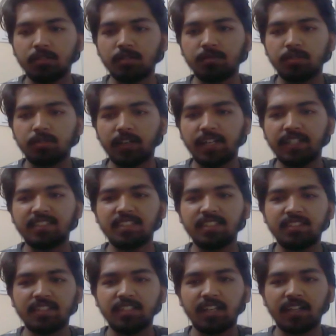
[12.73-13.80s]
Go for knight
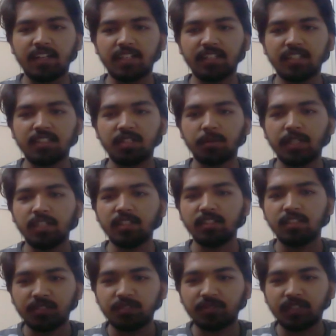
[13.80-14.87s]
c3, attacking the queen.
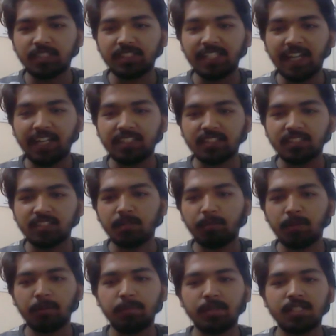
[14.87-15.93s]
First for check,
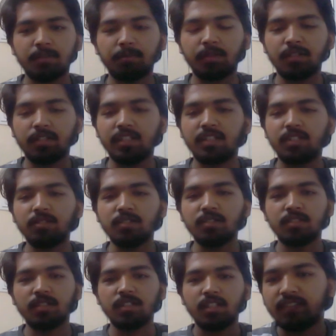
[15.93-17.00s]
let bishop to e2.
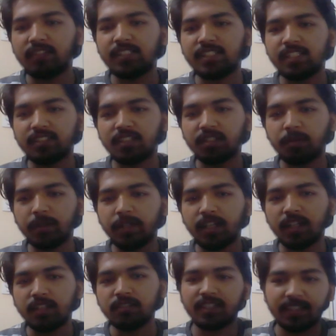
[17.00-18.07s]
We'll chase the queen
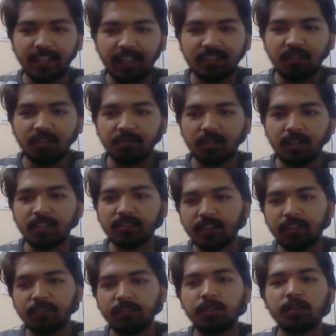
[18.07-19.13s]
now. Castle for now.
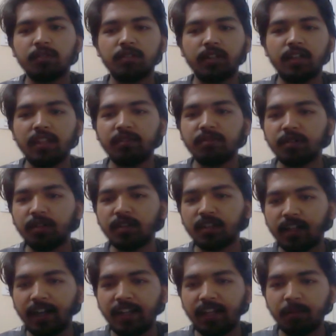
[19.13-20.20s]
We'll go for d4.
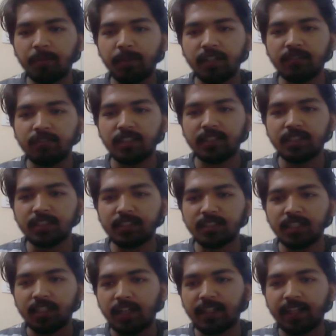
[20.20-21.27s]
Idea being, we'll just
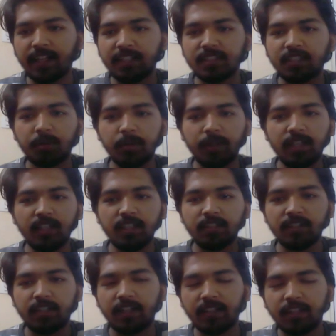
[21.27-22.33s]
attack the queen
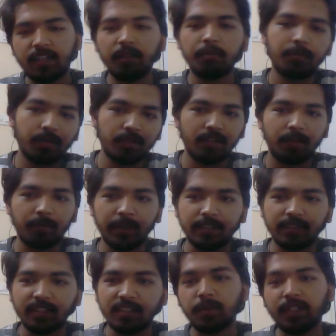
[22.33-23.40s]
and then improve our
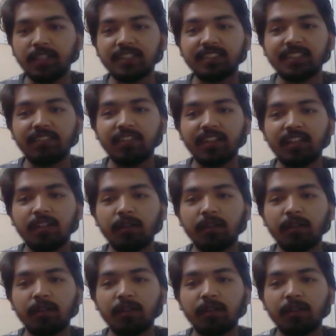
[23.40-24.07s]
pieces. Queen e7,